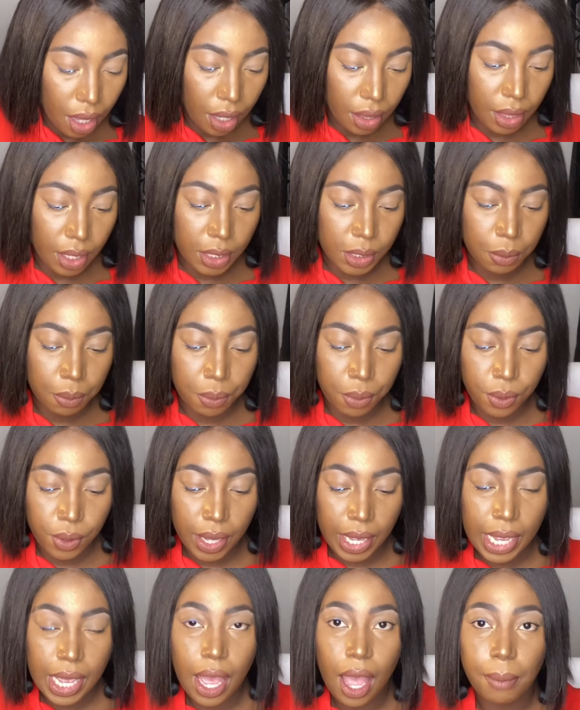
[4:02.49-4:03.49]
At this
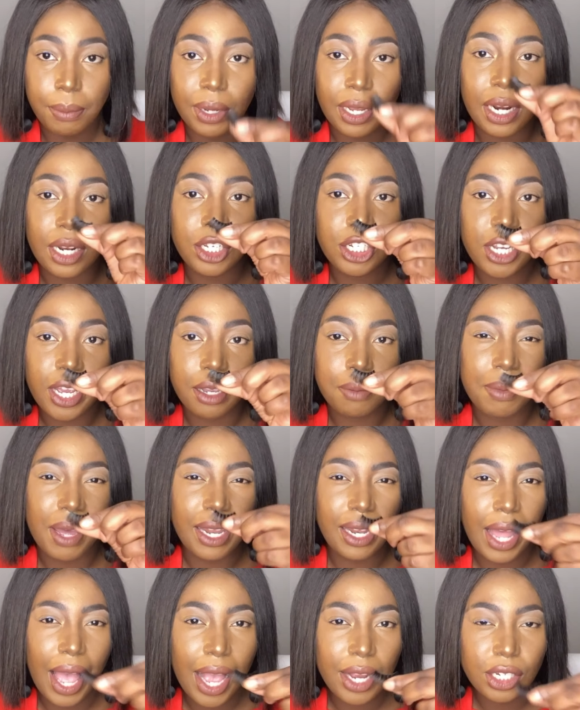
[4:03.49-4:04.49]
point, I'm gonna check my
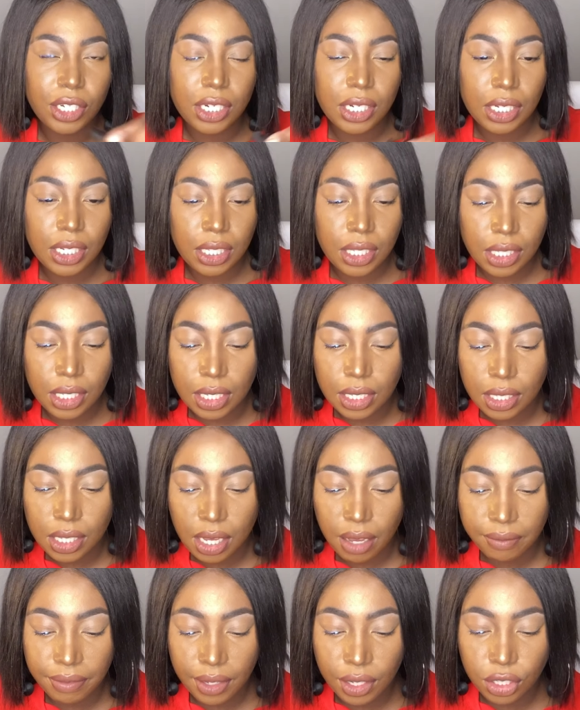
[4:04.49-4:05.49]
lashes to see
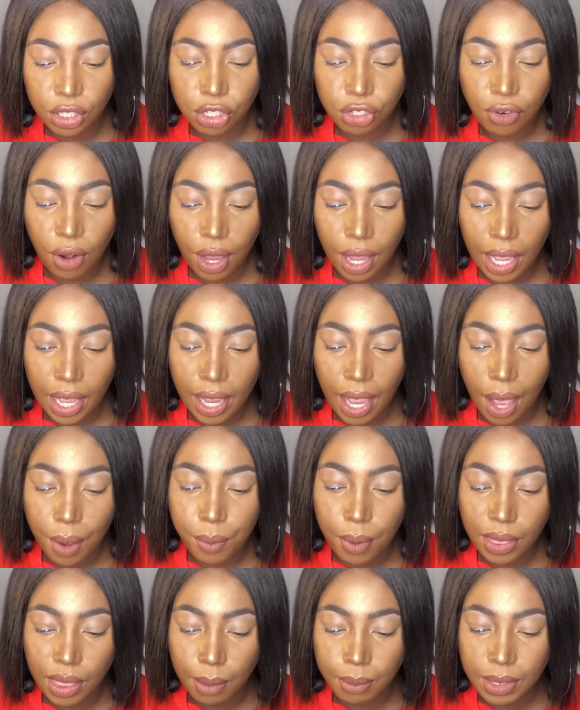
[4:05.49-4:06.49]
if they're dry. I
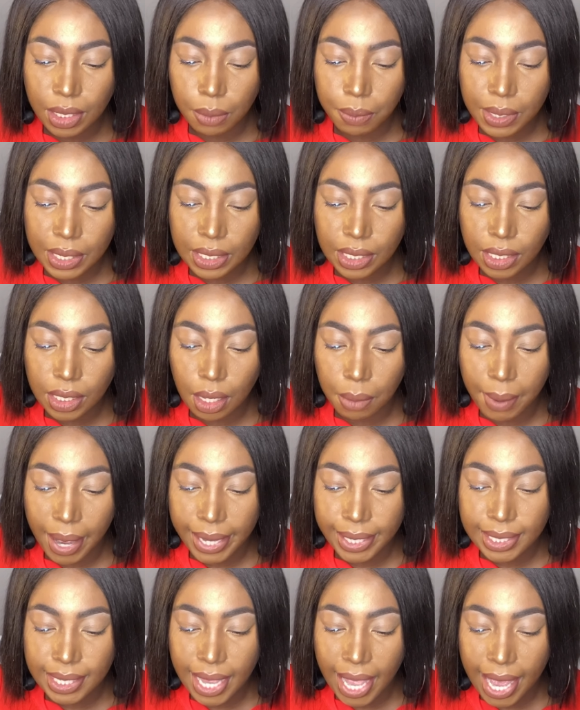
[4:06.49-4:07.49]
want them to be
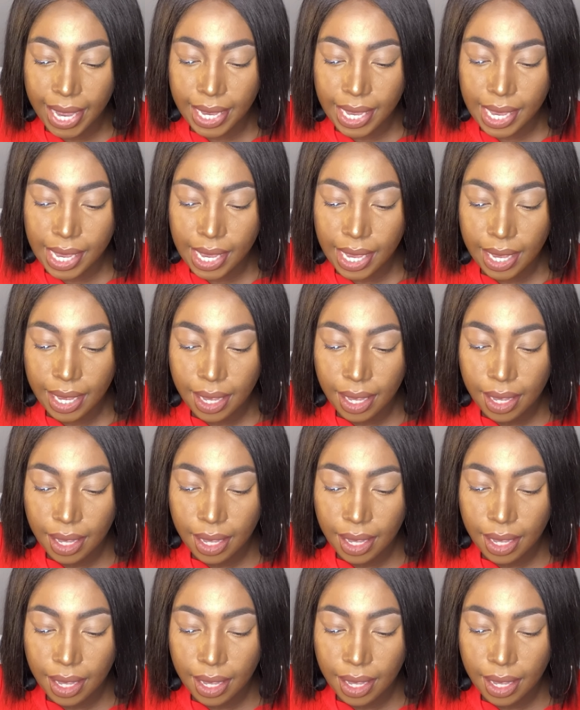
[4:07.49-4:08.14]
semi-tacky.